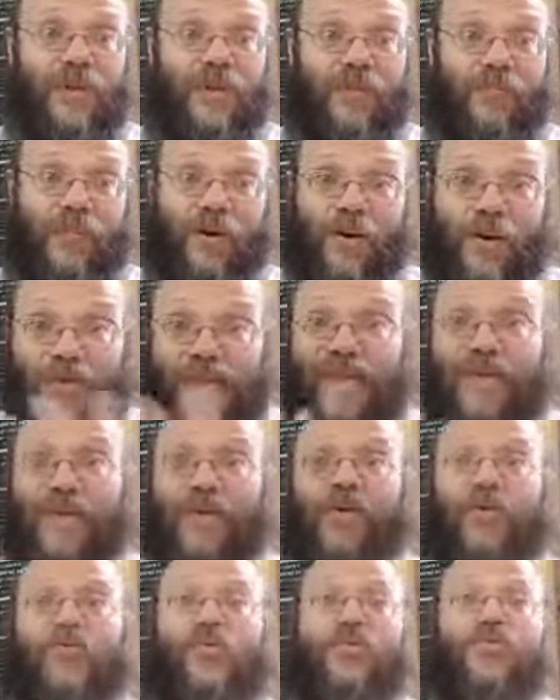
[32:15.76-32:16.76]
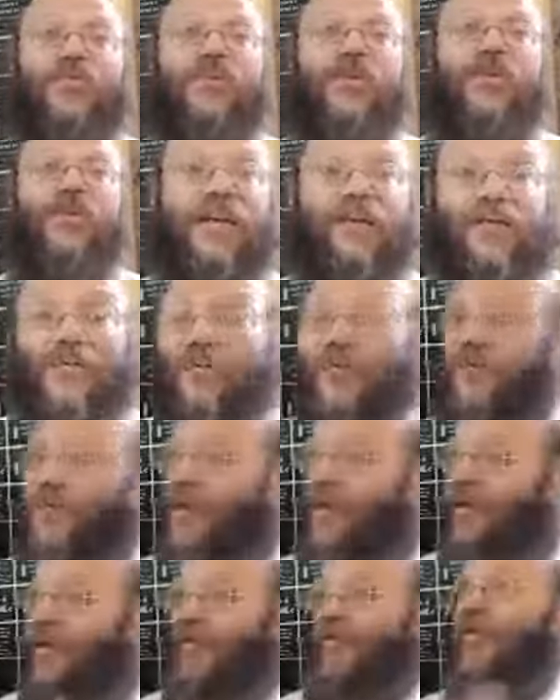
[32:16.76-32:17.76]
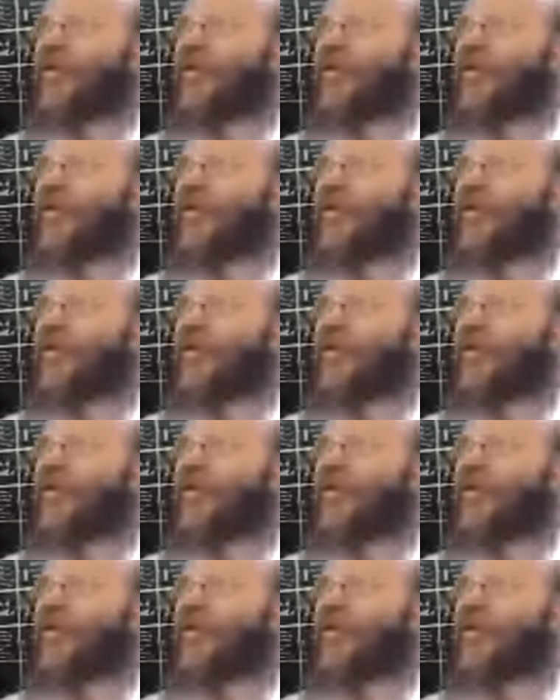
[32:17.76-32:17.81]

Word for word: Because the Kiddush was not Kiddush, because you